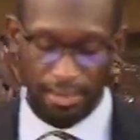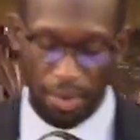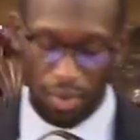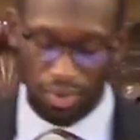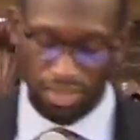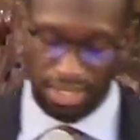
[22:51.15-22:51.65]

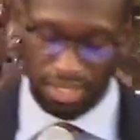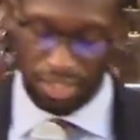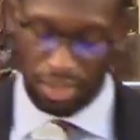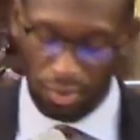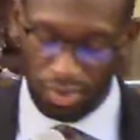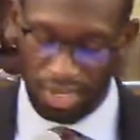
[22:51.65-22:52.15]
Moses
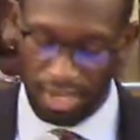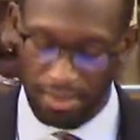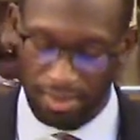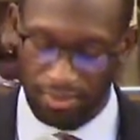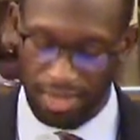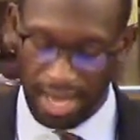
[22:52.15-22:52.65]
told
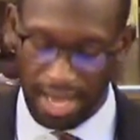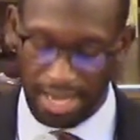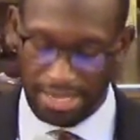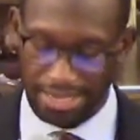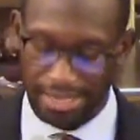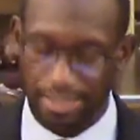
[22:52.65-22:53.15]
him of
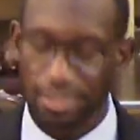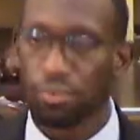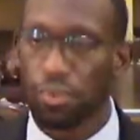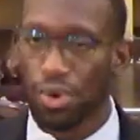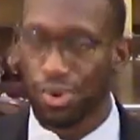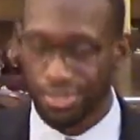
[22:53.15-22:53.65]
God's
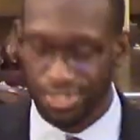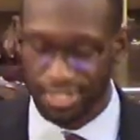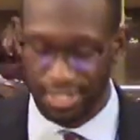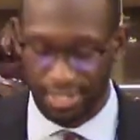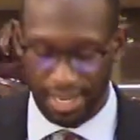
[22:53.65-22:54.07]
good works,